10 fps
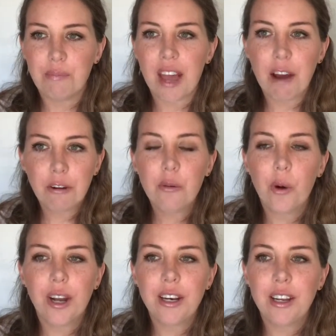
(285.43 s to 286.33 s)

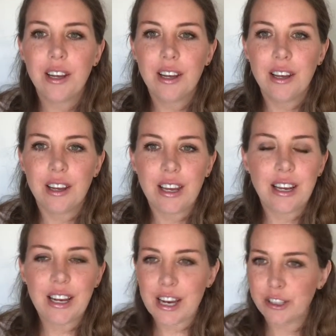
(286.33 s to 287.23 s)
Everyone
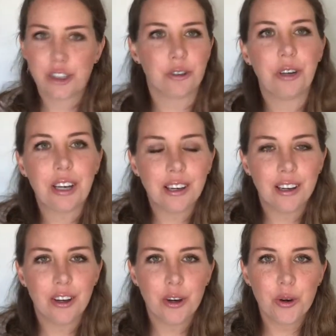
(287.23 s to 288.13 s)
in history
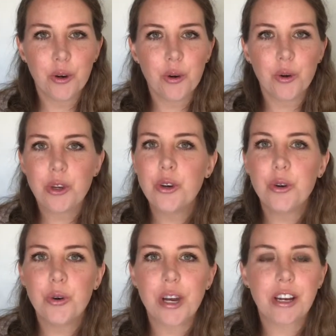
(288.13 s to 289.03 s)
who
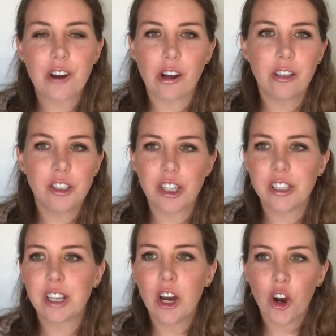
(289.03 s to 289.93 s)
you acknowledge
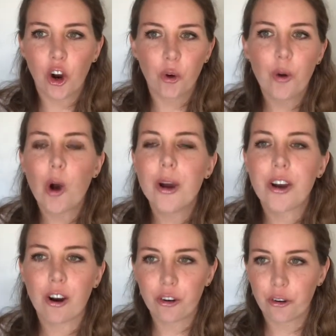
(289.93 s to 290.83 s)
as heroic
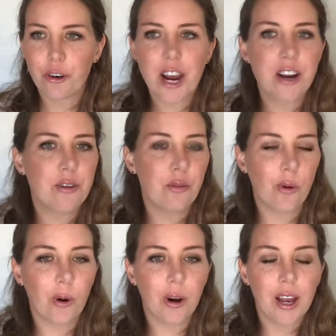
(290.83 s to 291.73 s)
or creative
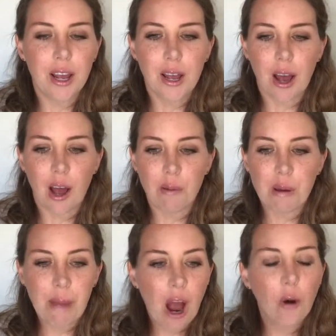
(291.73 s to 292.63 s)
or
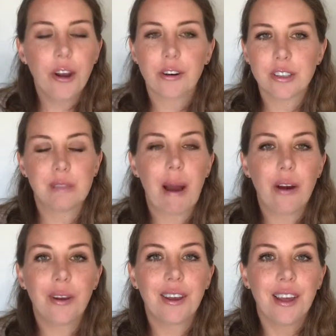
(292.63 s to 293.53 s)
empowering or
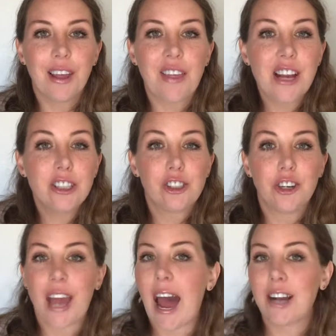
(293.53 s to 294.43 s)
inspiring, they just
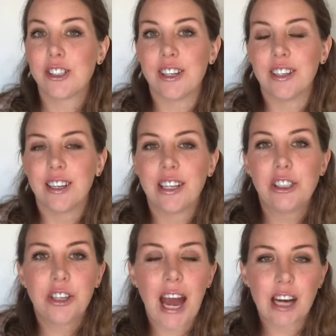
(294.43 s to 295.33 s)
took action. They
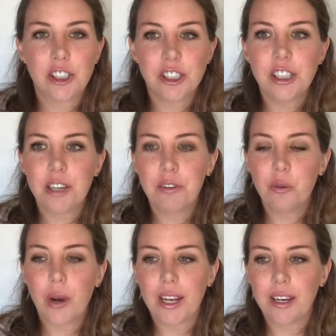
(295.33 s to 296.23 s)
took action even
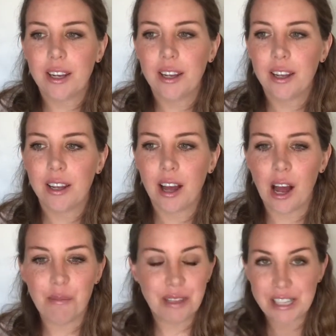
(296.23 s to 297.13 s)
when
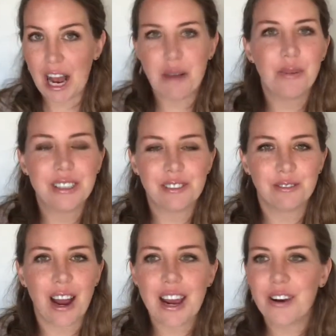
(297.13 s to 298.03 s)
the time wasn't
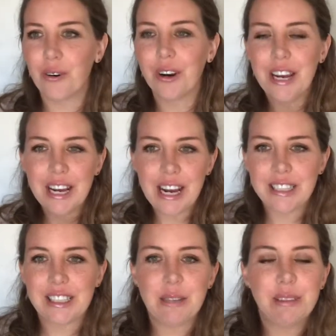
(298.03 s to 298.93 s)
right, or
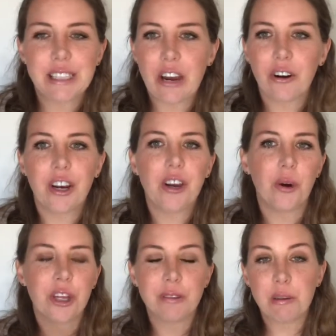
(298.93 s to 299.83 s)
it seemed scary,
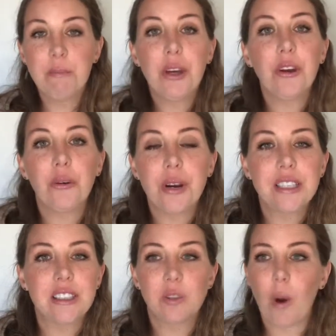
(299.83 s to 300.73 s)
or there was a million
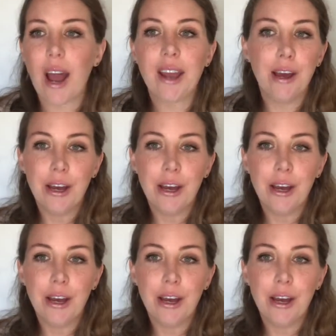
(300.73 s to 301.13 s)
reasons why